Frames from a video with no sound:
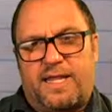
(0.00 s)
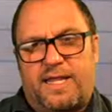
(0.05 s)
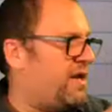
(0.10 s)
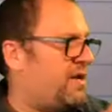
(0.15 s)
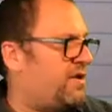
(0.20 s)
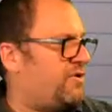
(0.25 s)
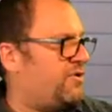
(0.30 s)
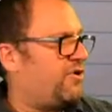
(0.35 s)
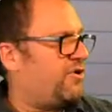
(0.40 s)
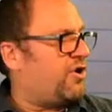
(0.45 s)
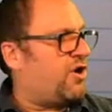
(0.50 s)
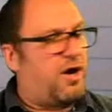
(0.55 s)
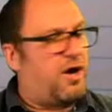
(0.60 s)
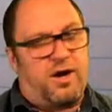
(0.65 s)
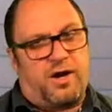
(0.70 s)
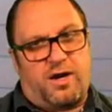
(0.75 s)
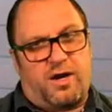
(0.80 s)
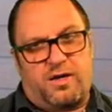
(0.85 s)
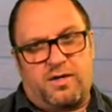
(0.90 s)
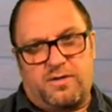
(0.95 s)
in your
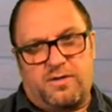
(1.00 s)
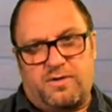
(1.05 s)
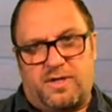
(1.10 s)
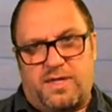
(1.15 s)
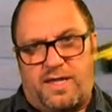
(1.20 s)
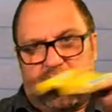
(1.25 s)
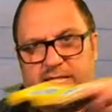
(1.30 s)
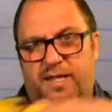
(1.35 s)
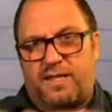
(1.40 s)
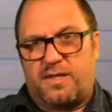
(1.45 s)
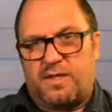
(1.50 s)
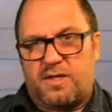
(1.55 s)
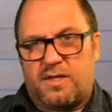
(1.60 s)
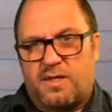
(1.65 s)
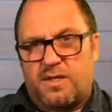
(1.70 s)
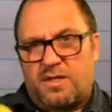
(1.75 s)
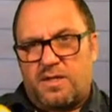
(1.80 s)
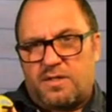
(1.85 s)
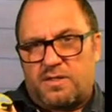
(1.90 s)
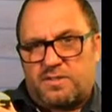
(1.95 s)
car, okay?
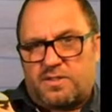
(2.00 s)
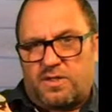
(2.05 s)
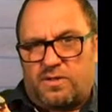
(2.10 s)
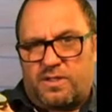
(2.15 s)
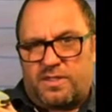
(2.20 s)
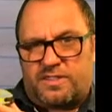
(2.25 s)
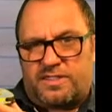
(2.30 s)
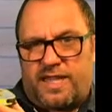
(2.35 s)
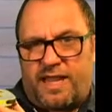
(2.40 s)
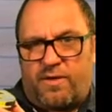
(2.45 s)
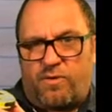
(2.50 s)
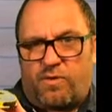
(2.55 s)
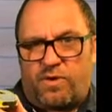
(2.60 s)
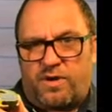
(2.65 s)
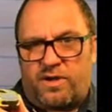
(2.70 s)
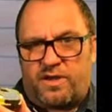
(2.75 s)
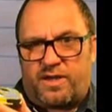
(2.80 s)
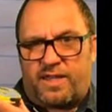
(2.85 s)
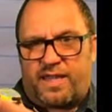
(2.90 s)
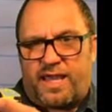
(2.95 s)
So let's say I
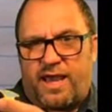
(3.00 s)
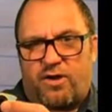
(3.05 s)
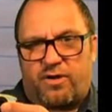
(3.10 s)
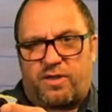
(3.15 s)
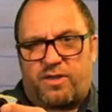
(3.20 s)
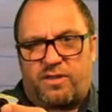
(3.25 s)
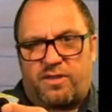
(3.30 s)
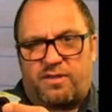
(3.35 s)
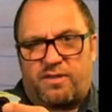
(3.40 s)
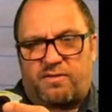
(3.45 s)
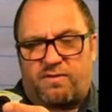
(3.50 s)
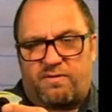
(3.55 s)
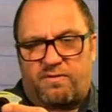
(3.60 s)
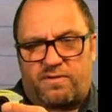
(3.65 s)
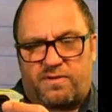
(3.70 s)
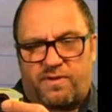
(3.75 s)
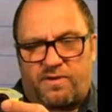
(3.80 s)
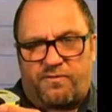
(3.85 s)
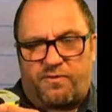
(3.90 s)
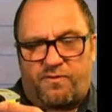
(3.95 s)
wanted to calculate the
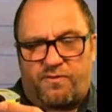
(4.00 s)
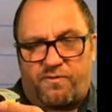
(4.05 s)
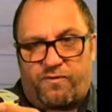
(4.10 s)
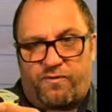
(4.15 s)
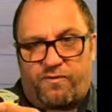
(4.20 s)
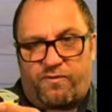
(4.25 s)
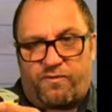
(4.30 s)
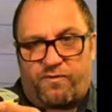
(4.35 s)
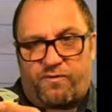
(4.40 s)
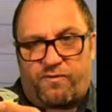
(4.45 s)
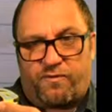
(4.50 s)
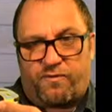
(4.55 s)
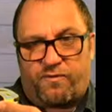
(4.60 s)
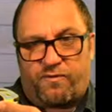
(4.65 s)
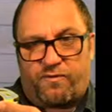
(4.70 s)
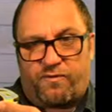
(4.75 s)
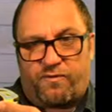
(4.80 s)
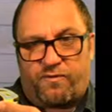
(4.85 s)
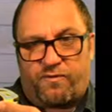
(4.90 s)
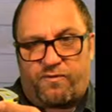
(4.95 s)
different
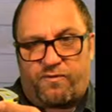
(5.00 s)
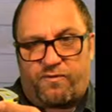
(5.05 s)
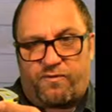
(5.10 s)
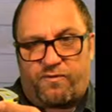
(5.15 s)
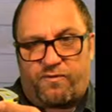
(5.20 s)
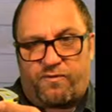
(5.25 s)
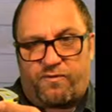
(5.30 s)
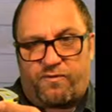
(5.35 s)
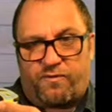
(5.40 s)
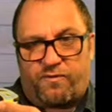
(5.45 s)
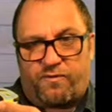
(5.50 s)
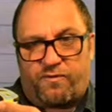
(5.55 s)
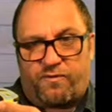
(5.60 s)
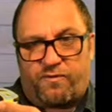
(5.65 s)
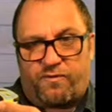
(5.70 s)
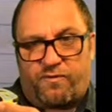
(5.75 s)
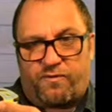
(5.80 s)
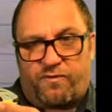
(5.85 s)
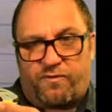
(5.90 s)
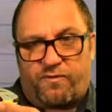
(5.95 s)
forces for
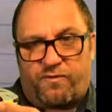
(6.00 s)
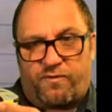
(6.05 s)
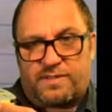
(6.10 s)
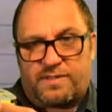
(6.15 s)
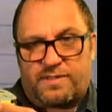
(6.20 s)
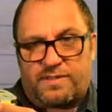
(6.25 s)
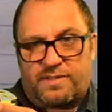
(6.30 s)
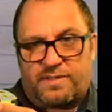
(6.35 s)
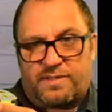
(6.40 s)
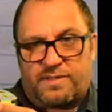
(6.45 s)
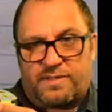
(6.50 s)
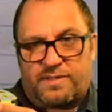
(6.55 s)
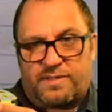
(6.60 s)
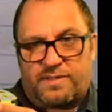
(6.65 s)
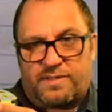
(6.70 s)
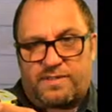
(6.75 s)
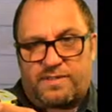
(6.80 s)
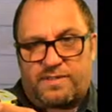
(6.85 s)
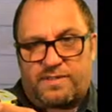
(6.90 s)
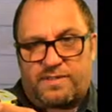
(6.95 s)
a
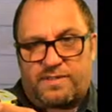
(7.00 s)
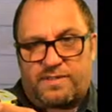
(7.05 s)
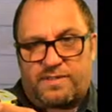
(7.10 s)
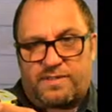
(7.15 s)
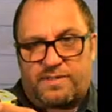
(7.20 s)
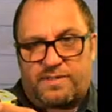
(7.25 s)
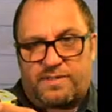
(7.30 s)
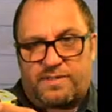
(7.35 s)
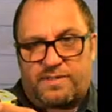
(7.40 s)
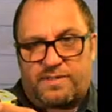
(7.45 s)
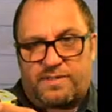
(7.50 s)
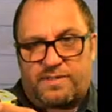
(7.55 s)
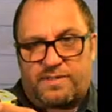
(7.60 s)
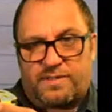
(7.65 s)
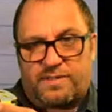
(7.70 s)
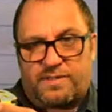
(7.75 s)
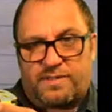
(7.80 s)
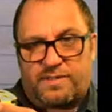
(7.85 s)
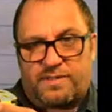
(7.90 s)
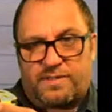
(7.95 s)
squishy
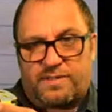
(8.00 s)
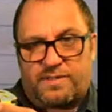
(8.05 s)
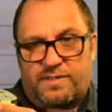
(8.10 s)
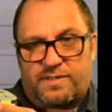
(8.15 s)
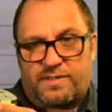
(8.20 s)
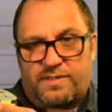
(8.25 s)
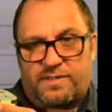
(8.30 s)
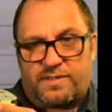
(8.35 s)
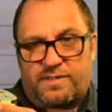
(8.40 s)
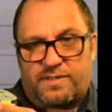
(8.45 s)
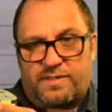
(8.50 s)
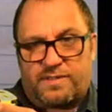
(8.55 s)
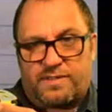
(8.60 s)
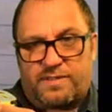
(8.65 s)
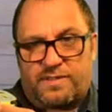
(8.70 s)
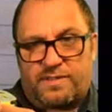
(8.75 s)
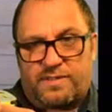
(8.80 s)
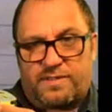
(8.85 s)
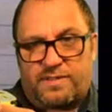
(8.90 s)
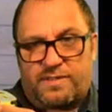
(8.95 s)
material
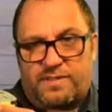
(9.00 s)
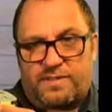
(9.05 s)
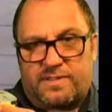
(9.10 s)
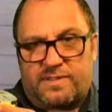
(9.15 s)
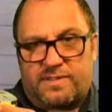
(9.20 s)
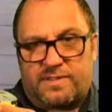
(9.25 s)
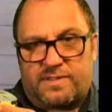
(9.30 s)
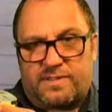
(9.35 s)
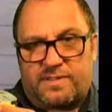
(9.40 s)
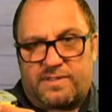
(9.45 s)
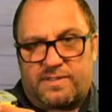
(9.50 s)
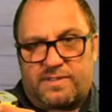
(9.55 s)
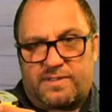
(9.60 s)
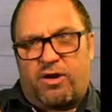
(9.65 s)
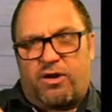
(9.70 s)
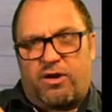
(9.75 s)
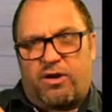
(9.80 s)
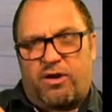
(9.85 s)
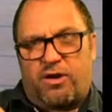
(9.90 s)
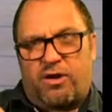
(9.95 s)
and a
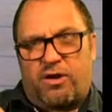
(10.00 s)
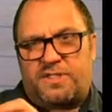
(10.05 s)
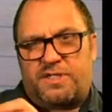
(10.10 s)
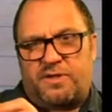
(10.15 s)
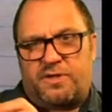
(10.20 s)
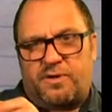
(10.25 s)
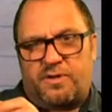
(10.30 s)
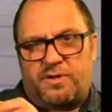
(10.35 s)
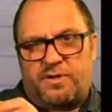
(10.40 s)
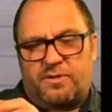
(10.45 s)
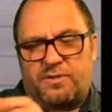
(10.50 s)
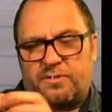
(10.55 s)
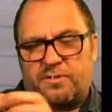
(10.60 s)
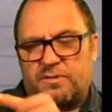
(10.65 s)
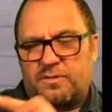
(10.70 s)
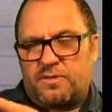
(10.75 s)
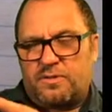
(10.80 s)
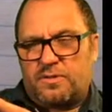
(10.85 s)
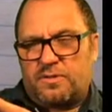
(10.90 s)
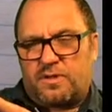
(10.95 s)
hard material,
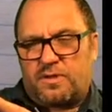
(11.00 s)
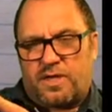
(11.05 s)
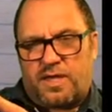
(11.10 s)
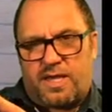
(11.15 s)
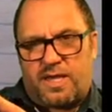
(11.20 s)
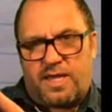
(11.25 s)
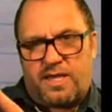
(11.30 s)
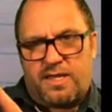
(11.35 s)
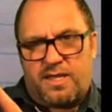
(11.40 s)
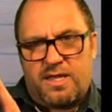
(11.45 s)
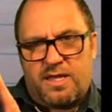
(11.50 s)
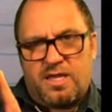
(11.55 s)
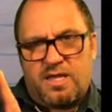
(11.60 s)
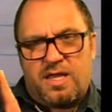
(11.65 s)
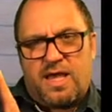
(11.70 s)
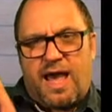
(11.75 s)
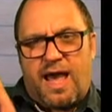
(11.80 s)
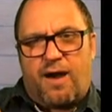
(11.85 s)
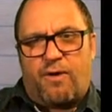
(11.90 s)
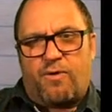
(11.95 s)
okay?
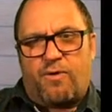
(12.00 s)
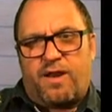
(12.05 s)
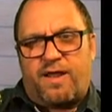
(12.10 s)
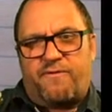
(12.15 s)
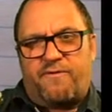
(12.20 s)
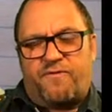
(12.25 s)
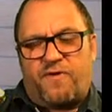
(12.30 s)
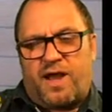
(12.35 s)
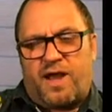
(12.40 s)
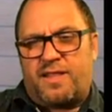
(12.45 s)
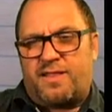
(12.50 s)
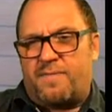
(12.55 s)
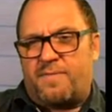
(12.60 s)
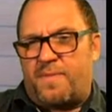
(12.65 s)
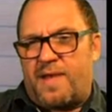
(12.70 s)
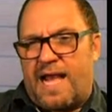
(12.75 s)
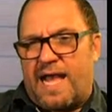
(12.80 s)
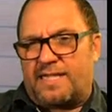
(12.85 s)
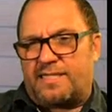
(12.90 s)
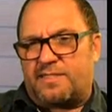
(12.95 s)
How would I find the
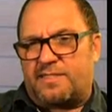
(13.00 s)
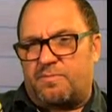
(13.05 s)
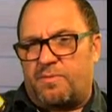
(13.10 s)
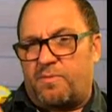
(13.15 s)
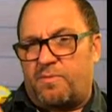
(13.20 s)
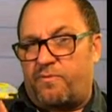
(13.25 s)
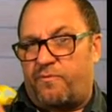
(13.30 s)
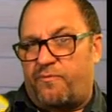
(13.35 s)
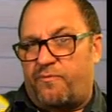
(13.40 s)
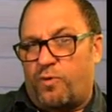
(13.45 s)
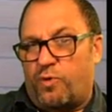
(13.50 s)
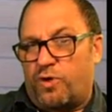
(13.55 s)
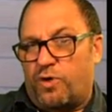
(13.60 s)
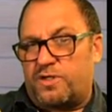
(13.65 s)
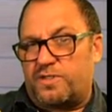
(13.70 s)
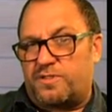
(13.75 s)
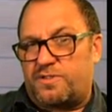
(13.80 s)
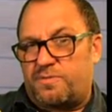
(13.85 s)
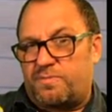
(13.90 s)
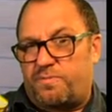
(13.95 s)
maximum
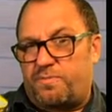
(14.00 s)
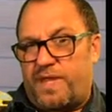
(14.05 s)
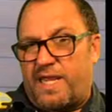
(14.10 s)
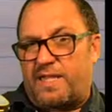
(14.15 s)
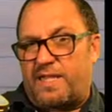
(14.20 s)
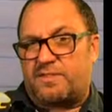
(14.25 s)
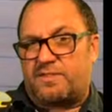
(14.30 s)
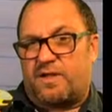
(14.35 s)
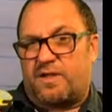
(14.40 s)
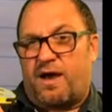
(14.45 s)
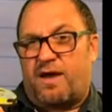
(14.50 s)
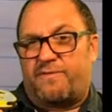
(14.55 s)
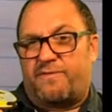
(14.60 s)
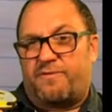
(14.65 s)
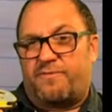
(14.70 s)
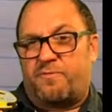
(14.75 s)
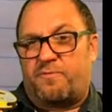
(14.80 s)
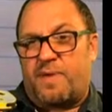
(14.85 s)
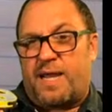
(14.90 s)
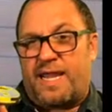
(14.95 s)
force based off
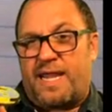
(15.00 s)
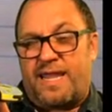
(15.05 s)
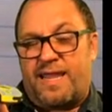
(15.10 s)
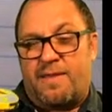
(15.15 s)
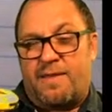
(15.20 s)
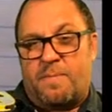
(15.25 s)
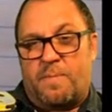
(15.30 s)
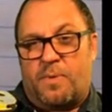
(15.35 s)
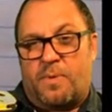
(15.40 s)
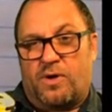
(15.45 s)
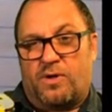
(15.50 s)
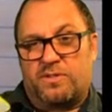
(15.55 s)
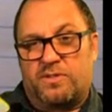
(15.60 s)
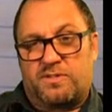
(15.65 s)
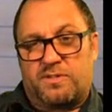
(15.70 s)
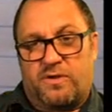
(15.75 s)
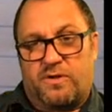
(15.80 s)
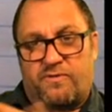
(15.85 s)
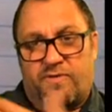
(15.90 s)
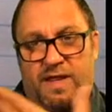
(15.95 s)
of my impulse?
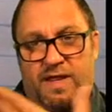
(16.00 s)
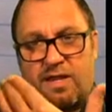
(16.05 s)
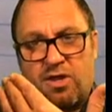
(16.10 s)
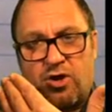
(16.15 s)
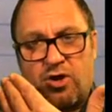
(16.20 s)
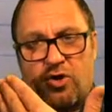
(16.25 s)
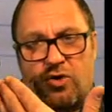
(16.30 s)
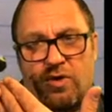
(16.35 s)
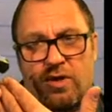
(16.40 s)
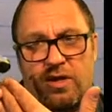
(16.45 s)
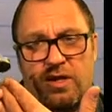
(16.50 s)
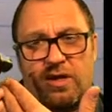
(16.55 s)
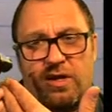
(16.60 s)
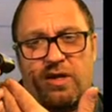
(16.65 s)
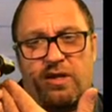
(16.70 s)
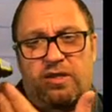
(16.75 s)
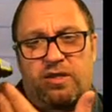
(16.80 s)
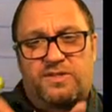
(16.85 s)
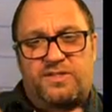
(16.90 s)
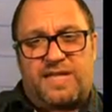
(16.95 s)
So if I know
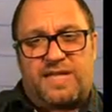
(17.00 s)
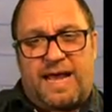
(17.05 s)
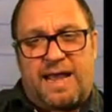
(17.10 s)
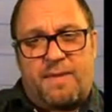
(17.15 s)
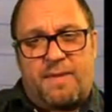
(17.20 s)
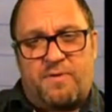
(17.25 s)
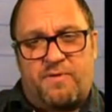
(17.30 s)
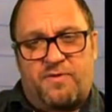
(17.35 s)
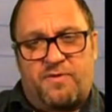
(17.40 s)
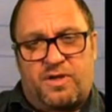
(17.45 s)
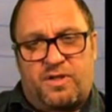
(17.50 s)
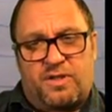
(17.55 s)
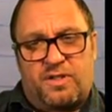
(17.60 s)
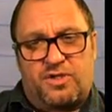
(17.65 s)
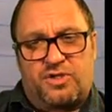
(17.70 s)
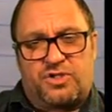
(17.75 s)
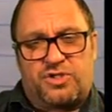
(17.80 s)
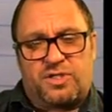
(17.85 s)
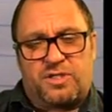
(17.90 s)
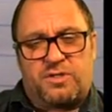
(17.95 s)
the time of
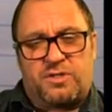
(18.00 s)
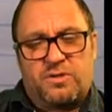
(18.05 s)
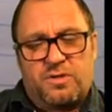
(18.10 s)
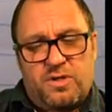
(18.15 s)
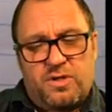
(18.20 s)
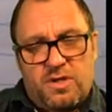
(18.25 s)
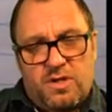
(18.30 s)
collision